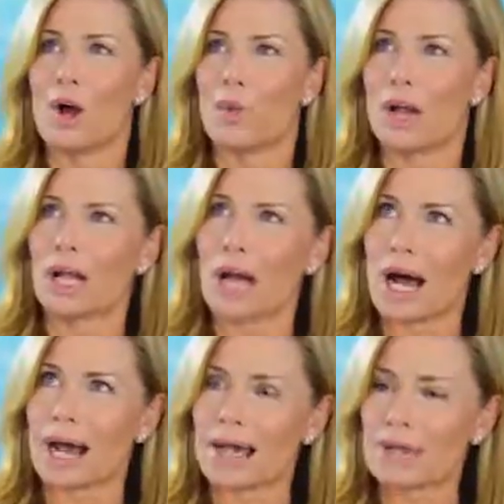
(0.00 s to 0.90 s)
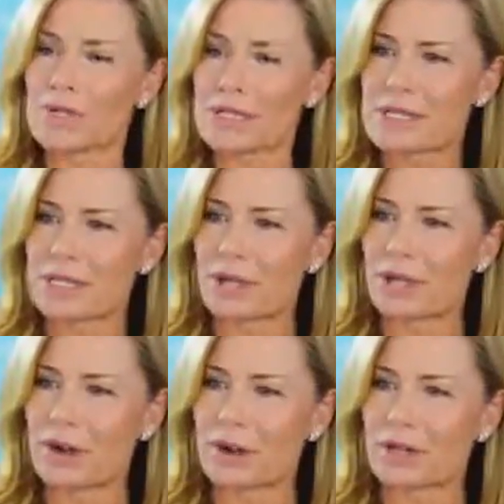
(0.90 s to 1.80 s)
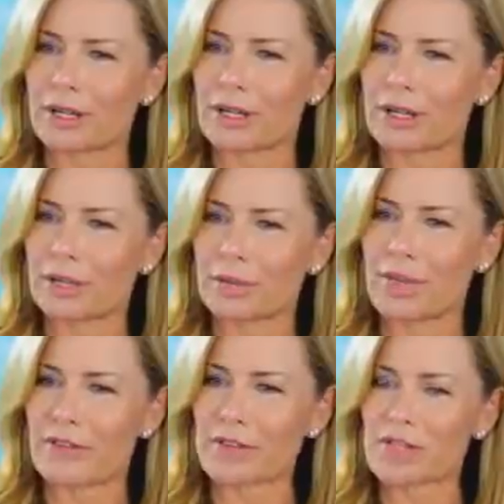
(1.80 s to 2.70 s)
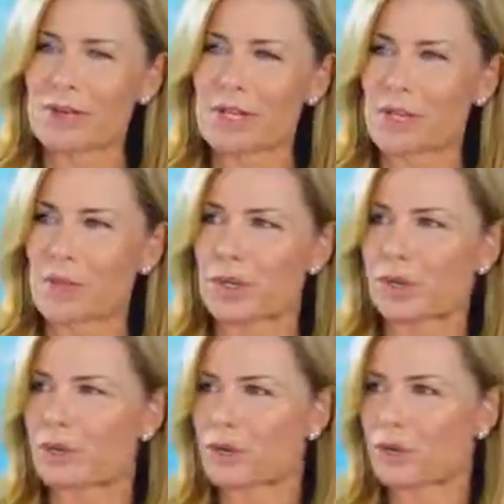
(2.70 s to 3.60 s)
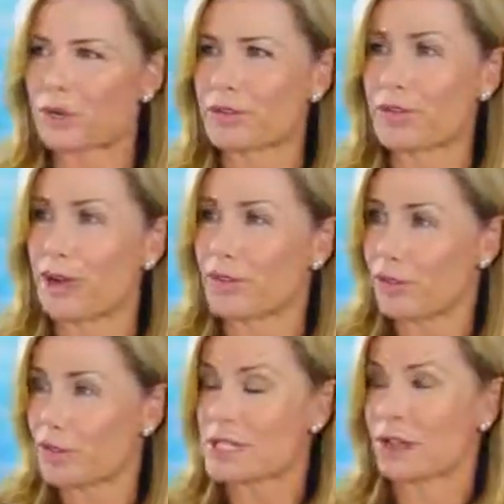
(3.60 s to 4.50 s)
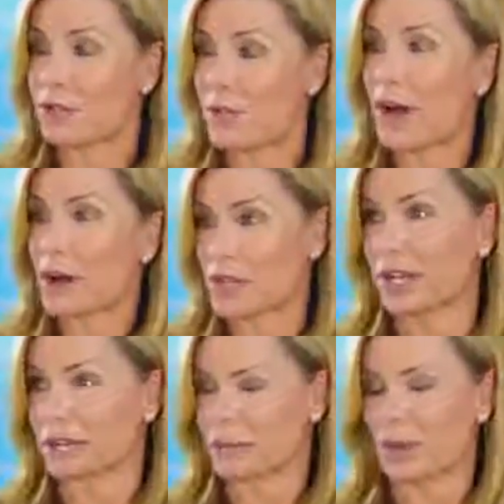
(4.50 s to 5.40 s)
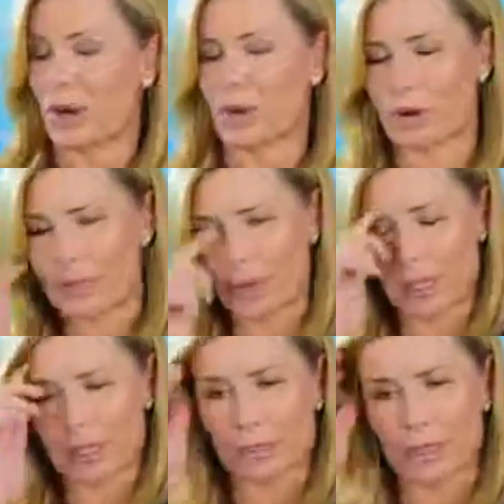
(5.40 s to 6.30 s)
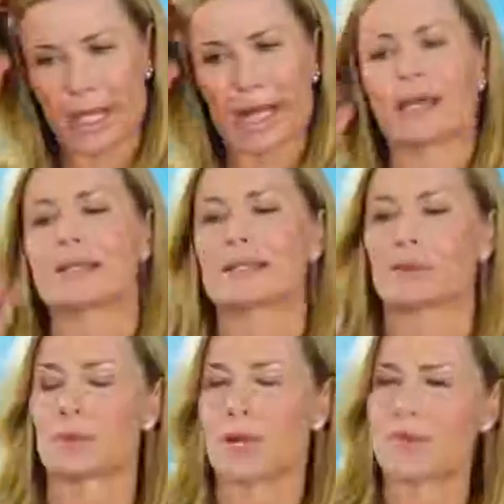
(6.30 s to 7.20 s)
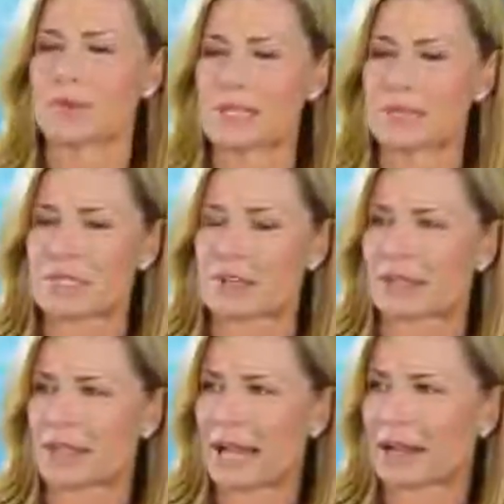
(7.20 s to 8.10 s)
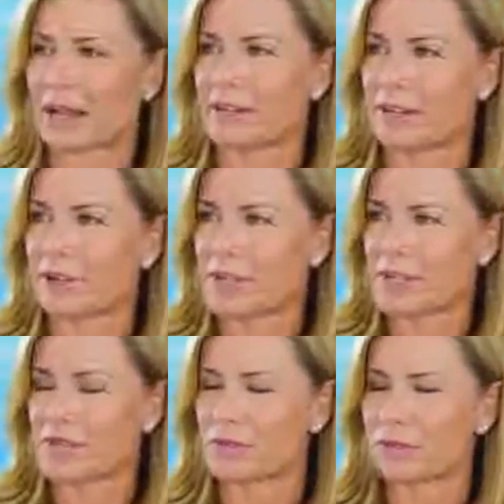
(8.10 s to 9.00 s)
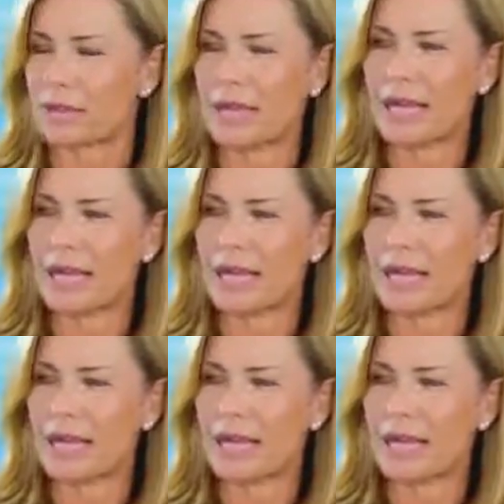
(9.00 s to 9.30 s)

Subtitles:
Well, I was on one of the first jobs I was doing for Foxtel for Biochannel, who I work for, and we were covering some stuff on the Adelaide Film Festival.